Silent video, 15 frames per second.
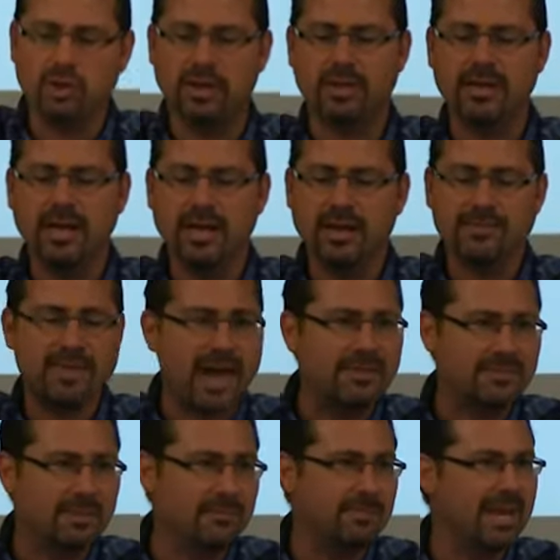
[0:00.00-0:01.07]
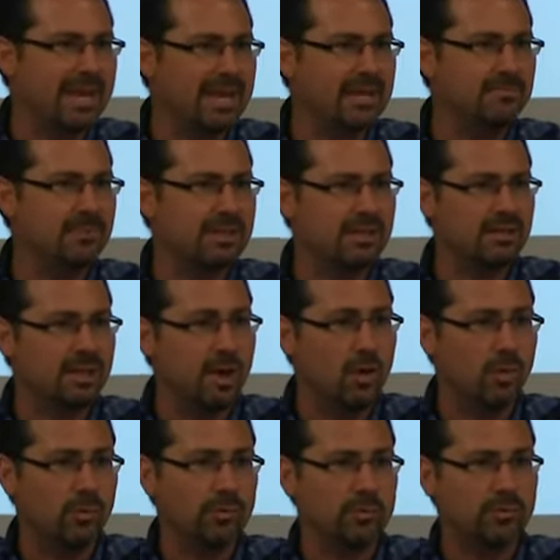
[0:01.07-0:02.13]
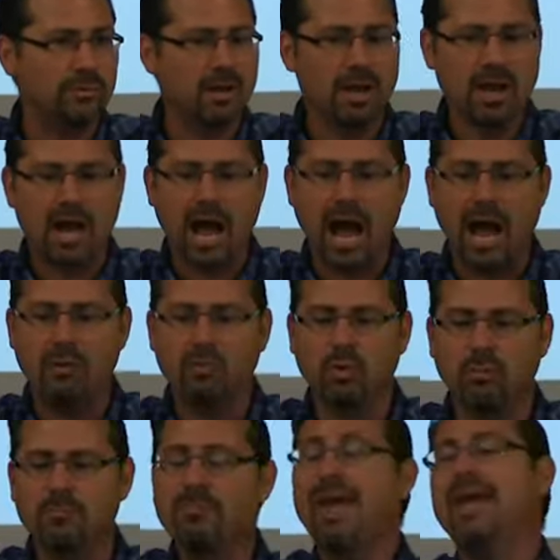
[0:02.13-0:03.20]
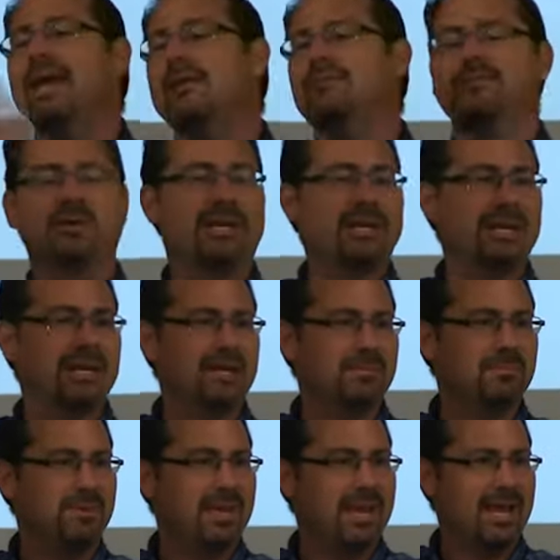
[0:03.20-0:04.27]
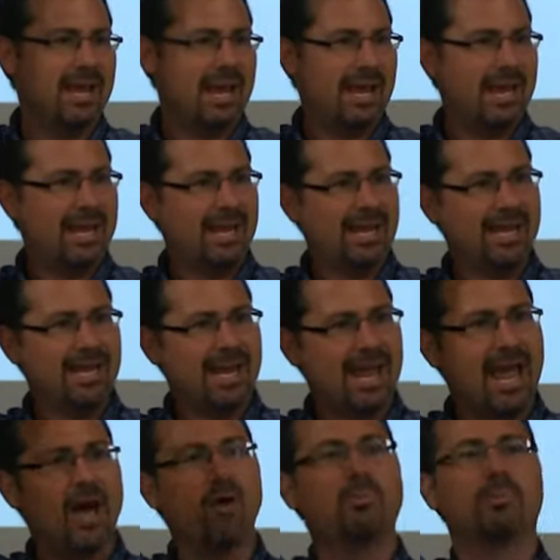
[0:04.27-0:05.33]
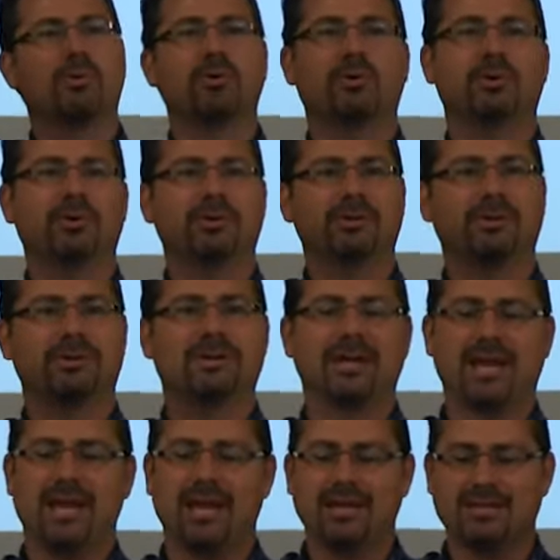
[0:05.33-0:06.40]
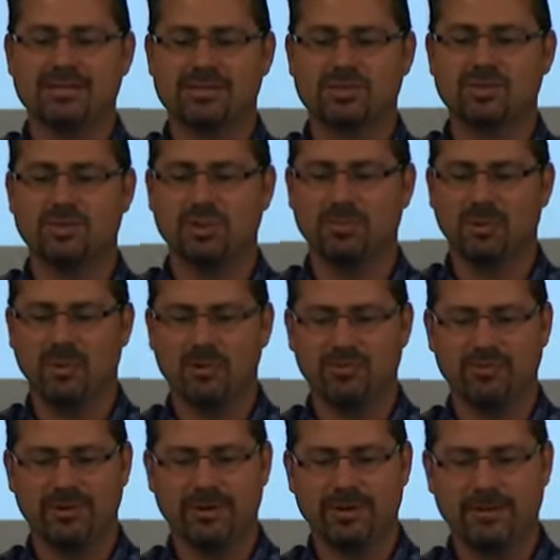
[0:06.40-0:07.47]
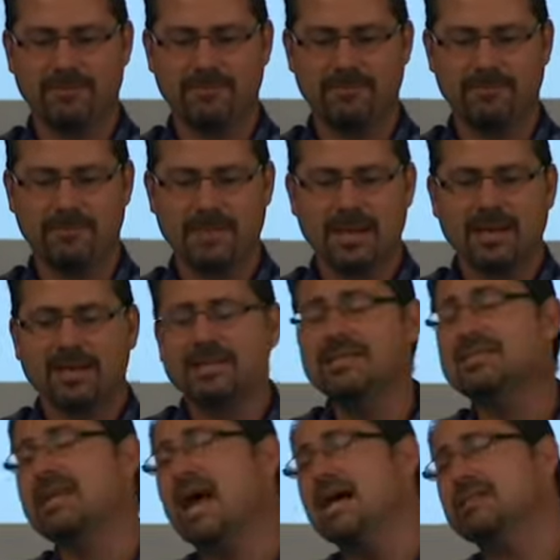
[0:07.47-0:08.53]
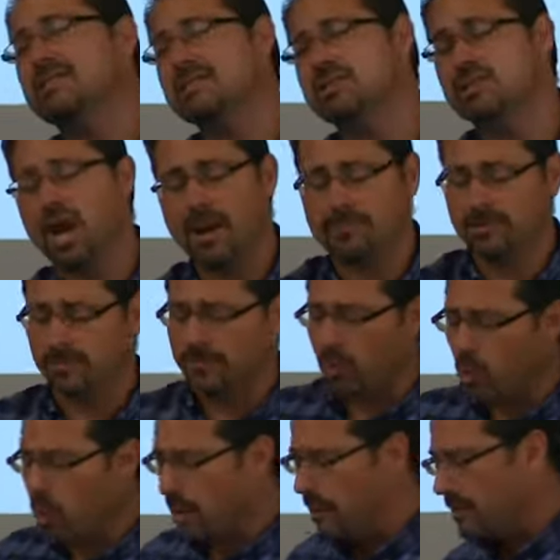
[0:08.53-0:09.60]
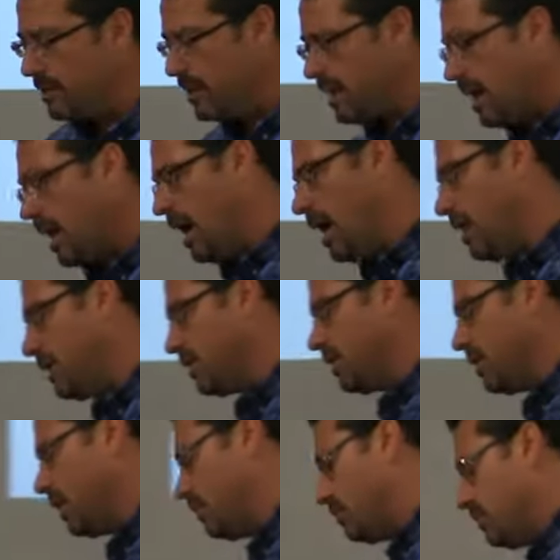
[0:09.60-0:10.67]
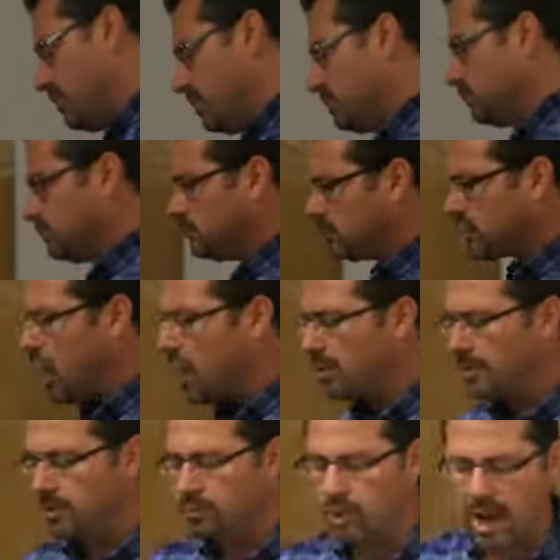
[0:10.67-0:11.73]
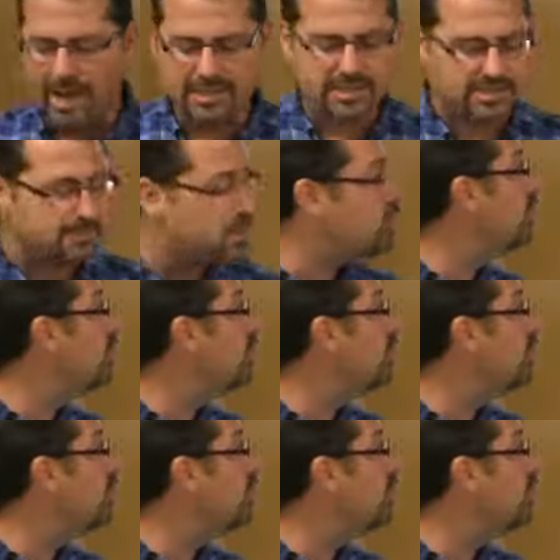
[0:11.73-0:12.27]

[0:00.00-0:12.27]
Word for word: good that the man be alone. I will make for him a helper suitable for him. Ecclesiastes chapter 4, uh, uh, Solomon writes,